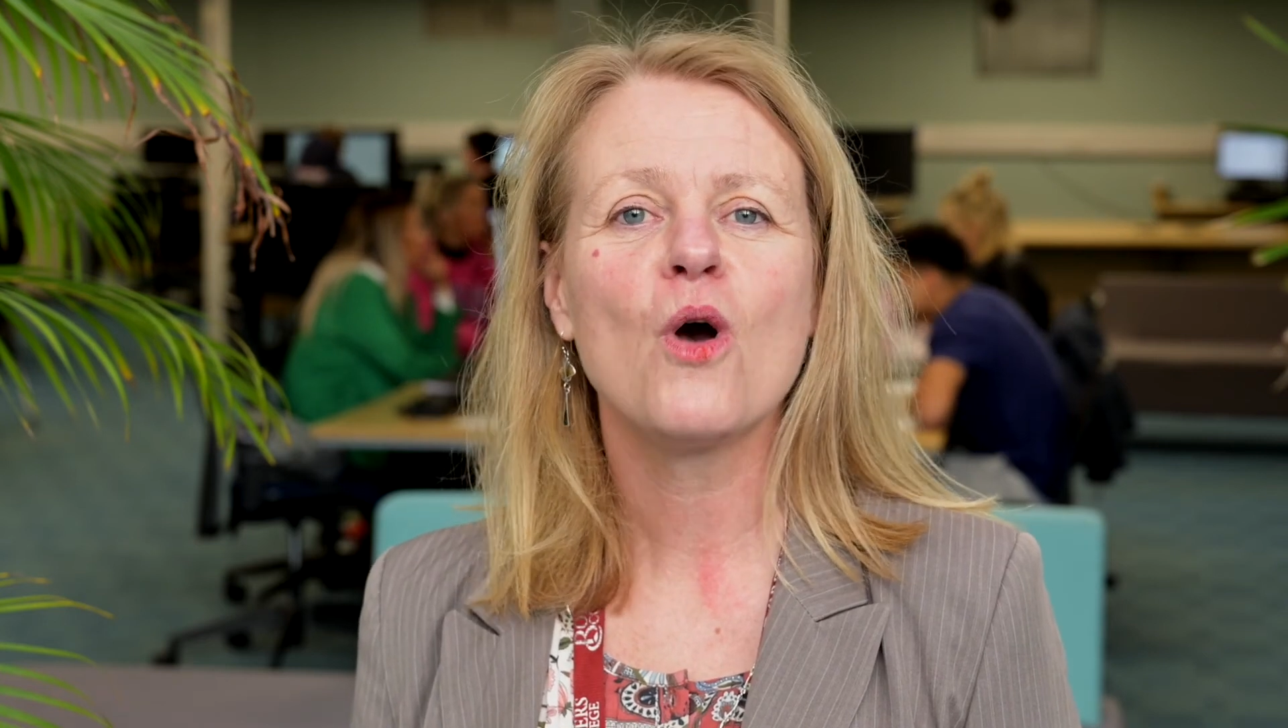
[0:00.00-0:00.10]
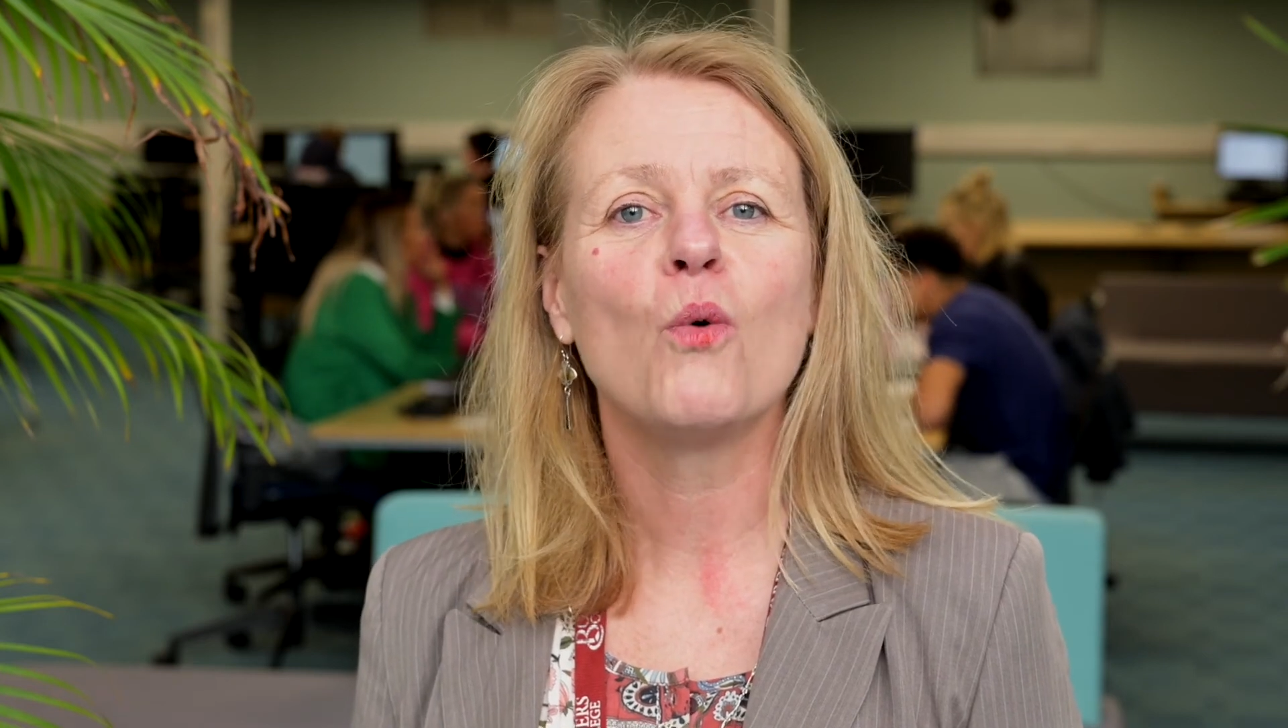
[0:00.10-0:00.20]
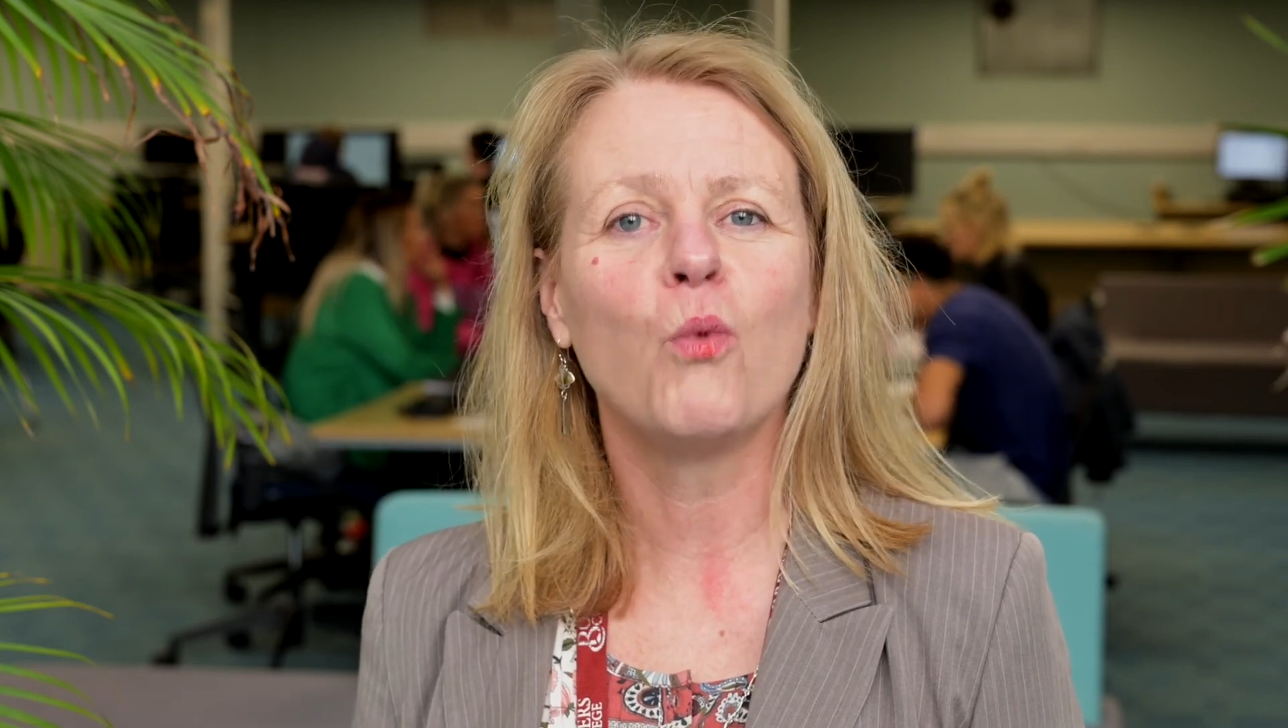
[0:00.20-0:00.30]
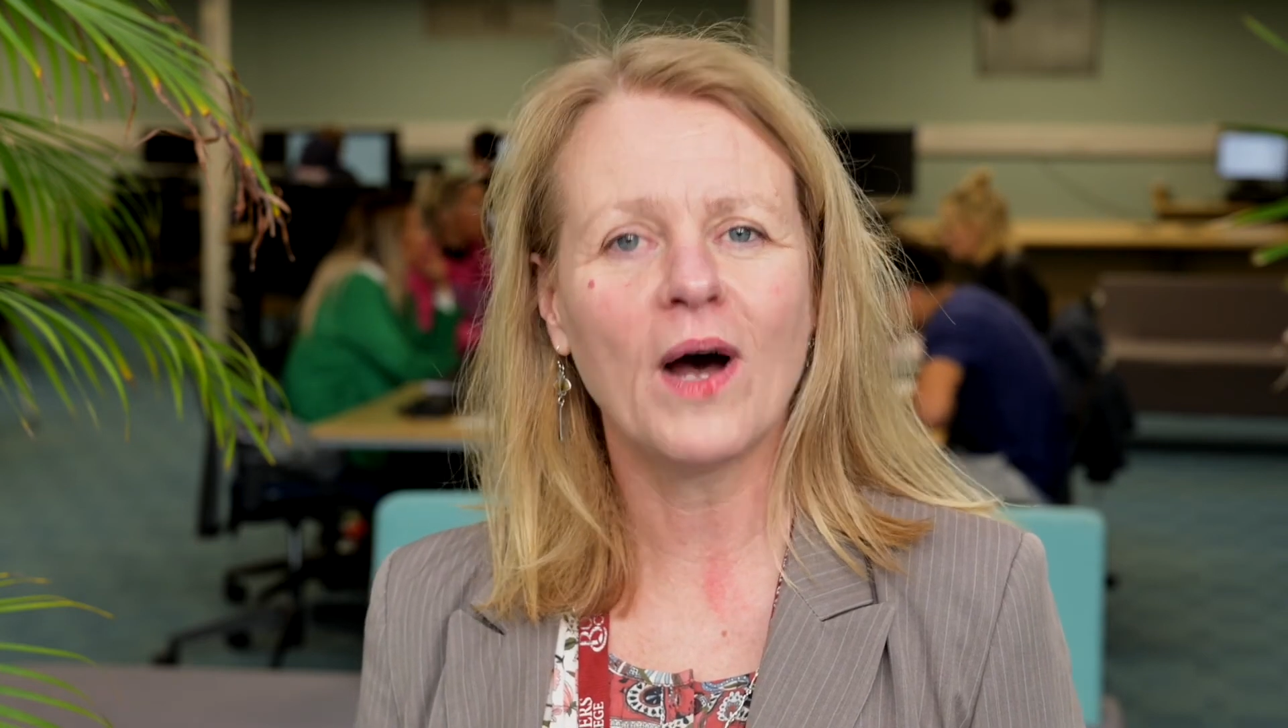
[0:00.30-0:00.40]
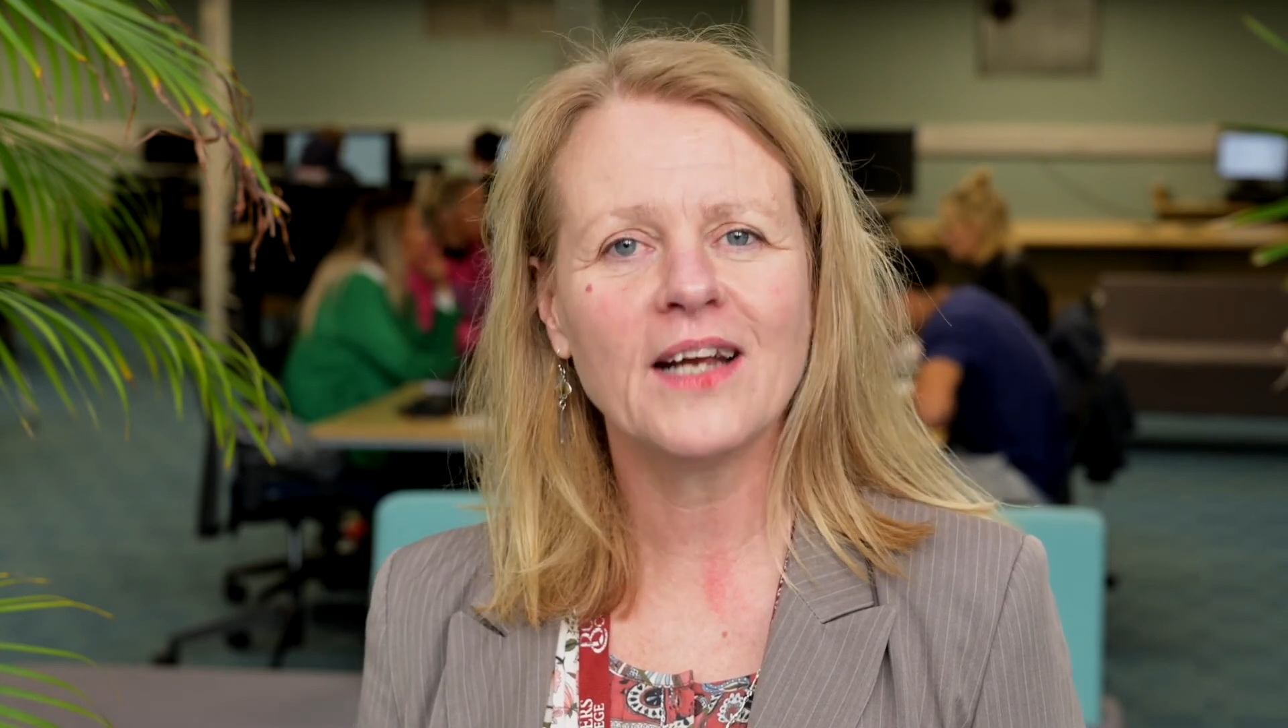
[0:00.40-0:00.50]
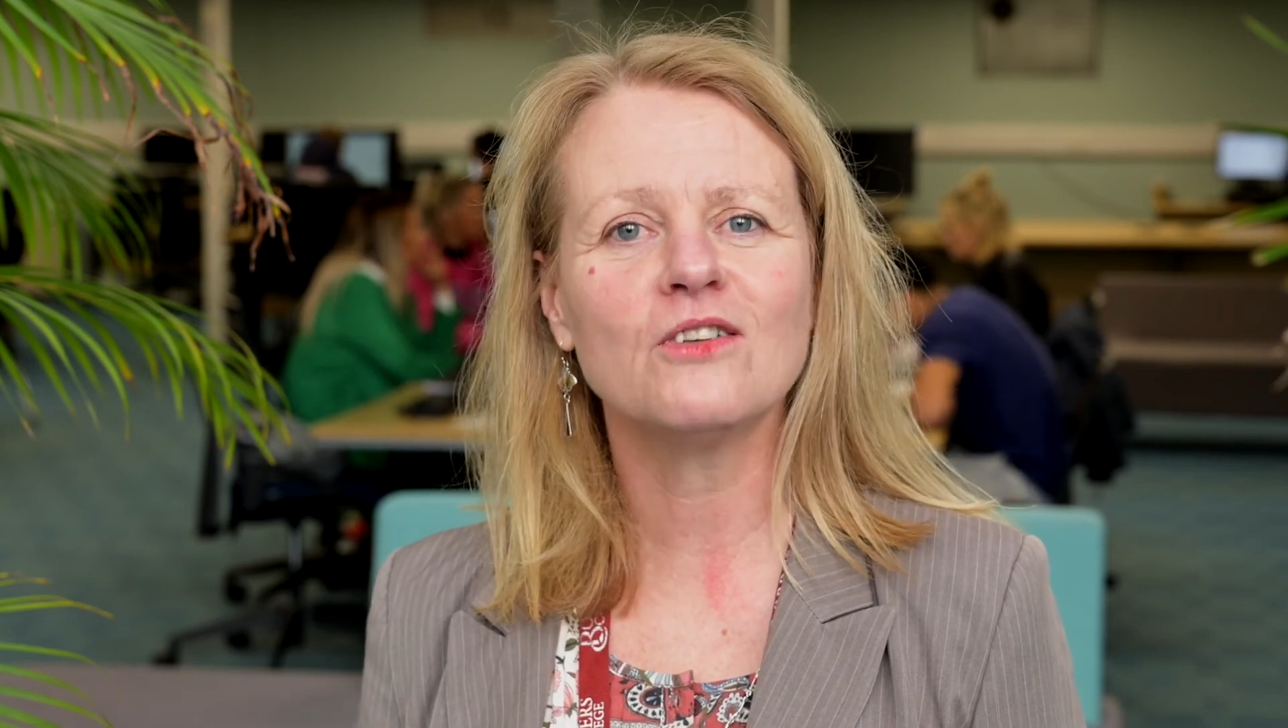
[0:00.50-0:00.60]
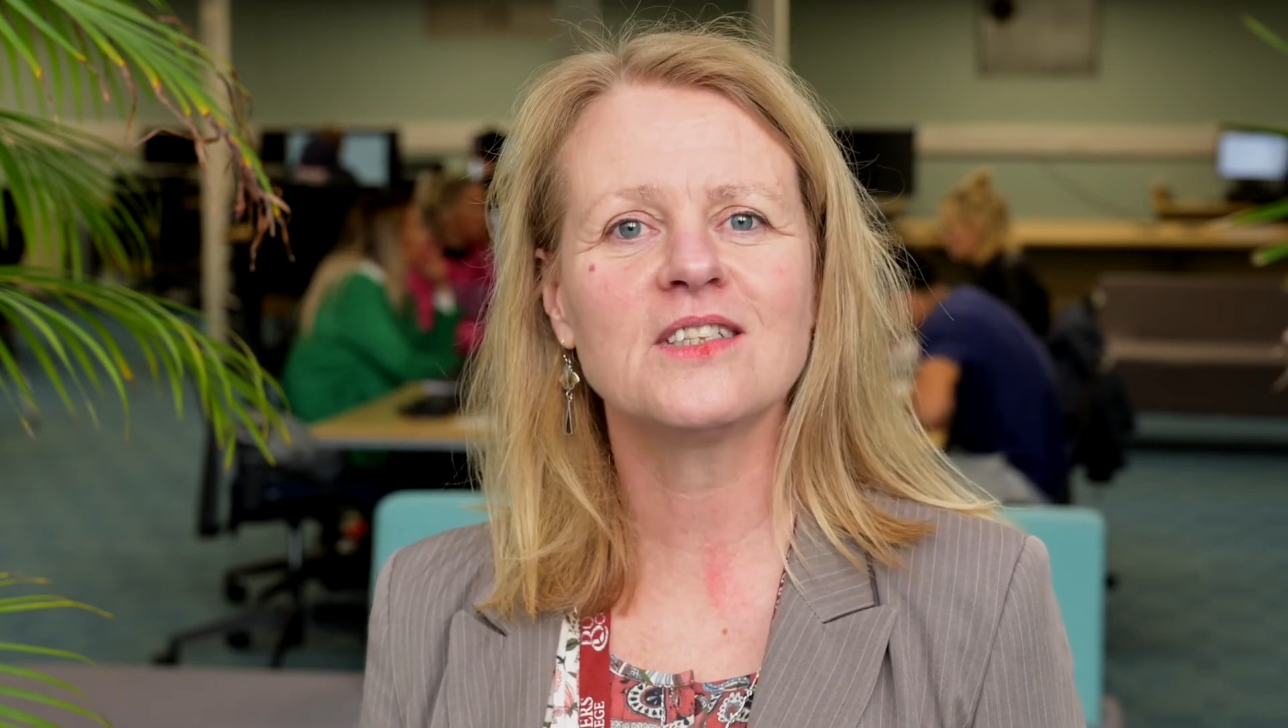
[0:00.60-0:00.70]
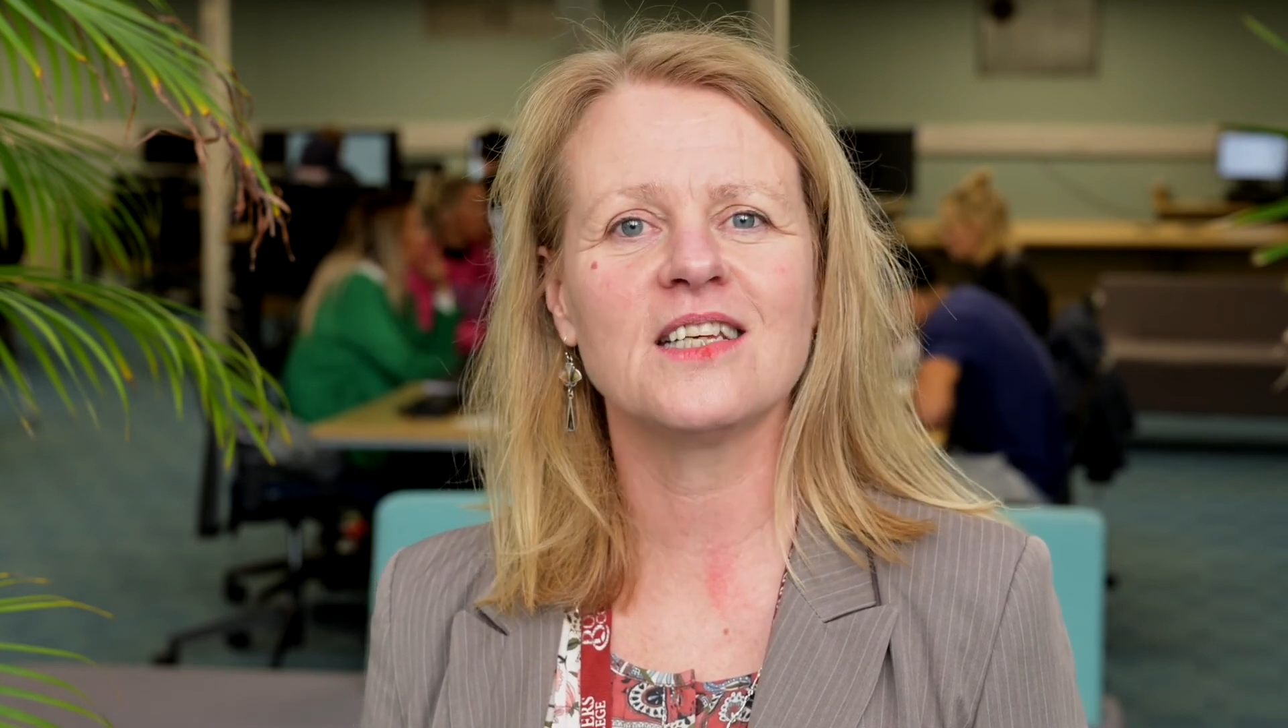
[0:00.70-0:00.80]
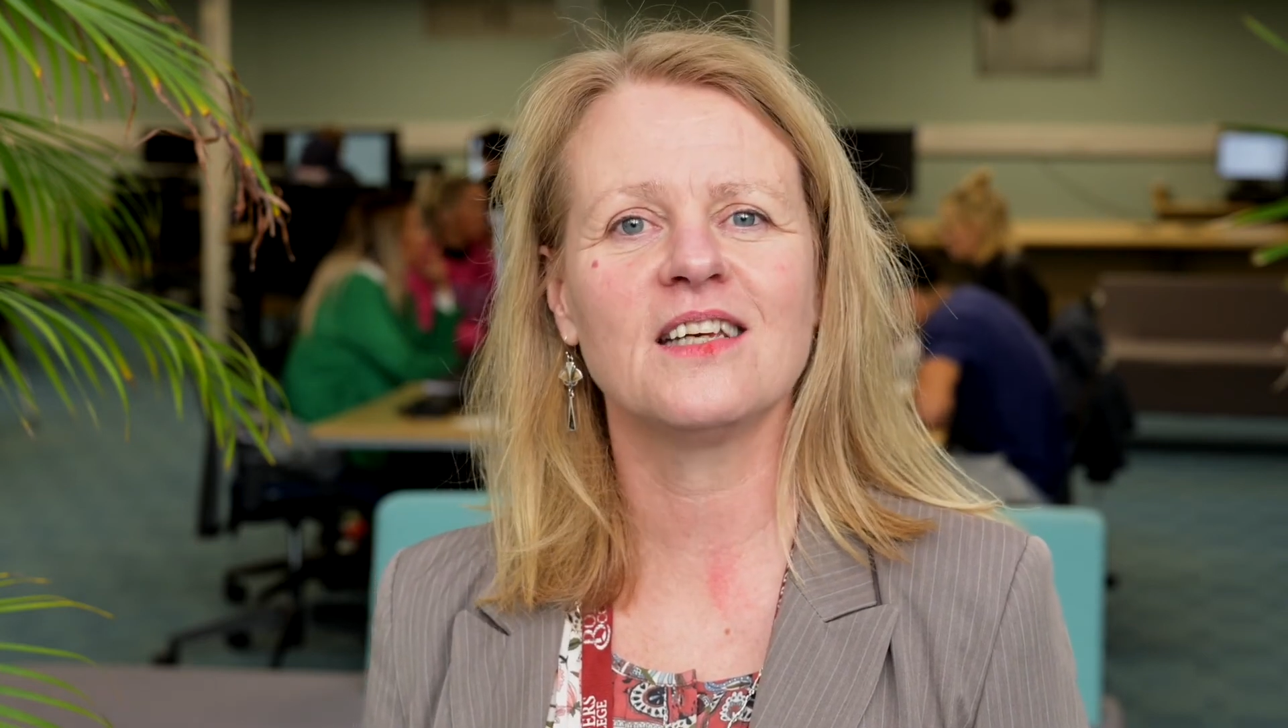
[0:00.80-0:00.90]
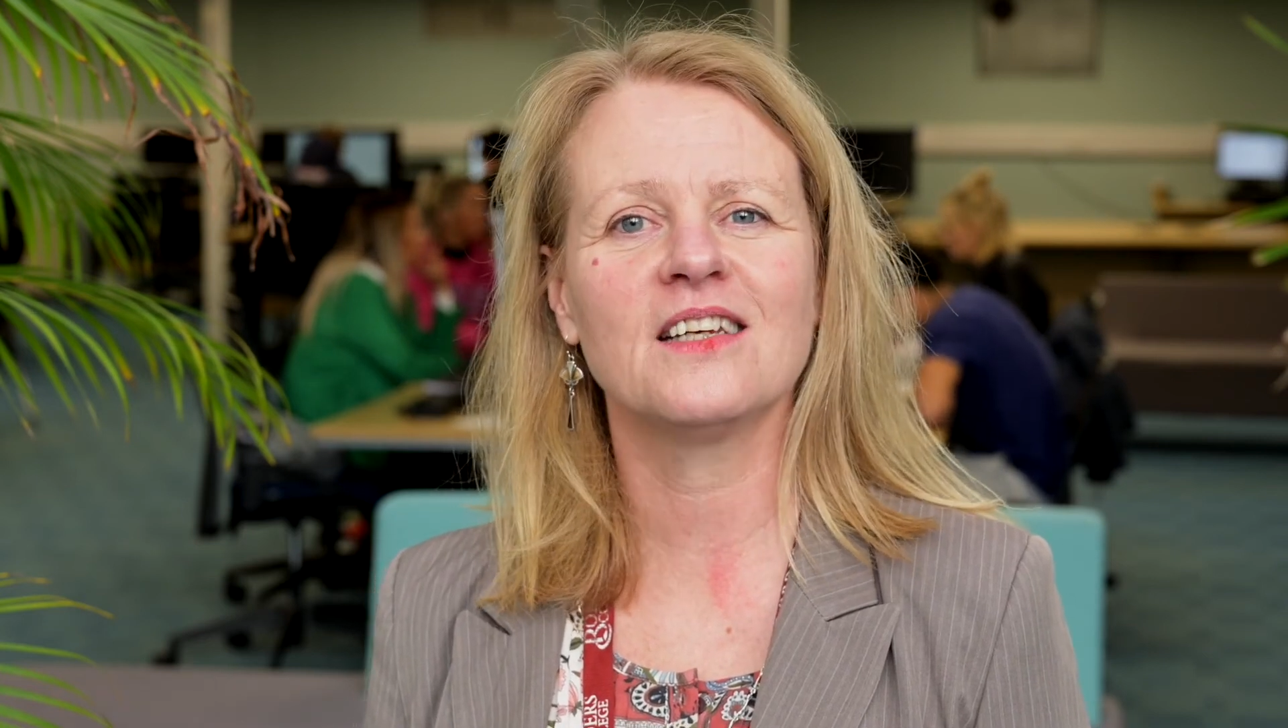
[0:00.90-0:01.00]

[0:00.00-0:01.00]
Why not take